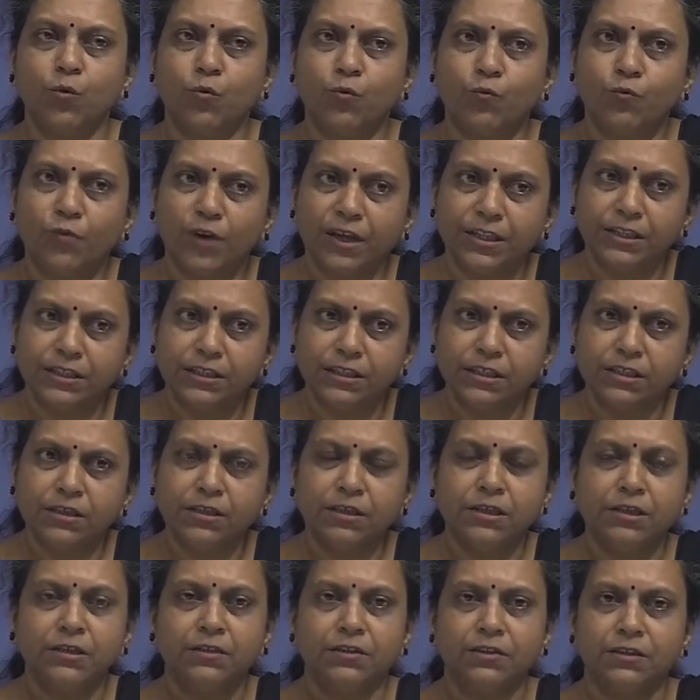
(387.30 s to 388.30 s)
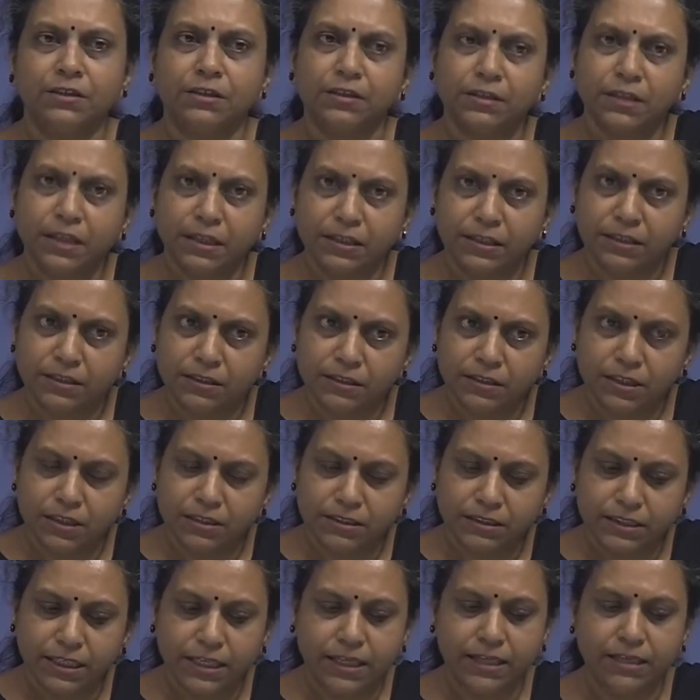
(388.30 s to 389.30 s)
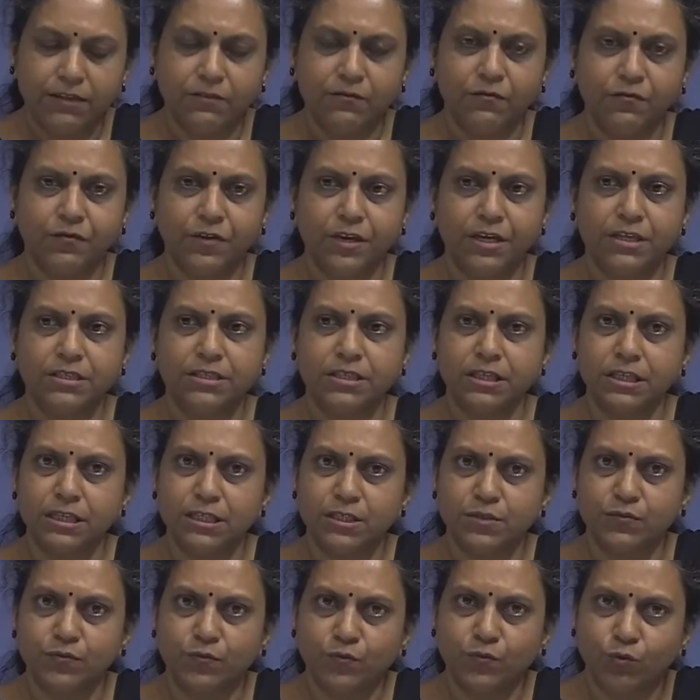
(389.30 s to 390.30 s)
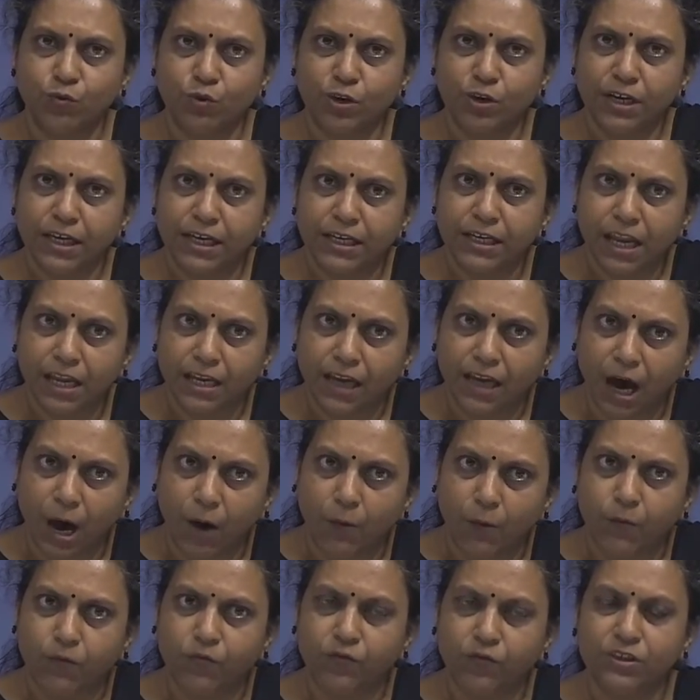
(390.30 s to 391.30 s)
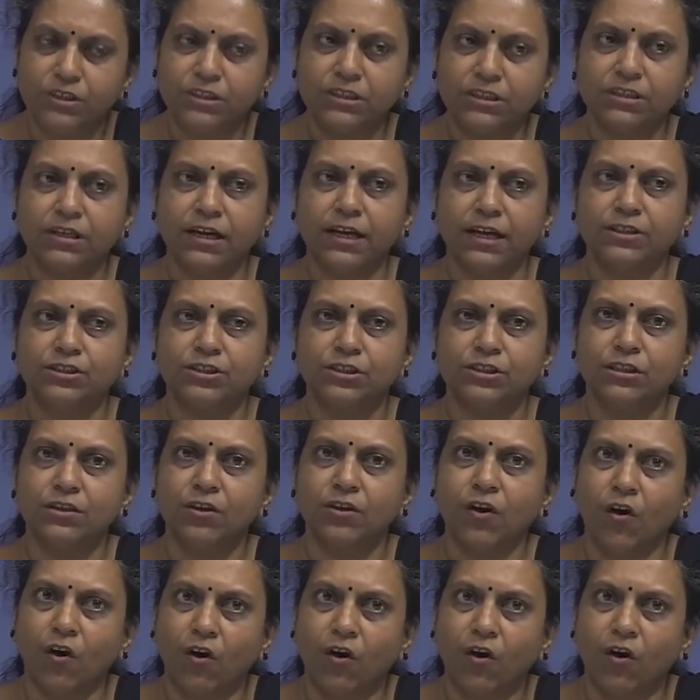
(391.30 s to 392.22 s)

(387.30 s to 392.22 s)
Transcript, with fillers: whether the single phase is flowing in an upward direction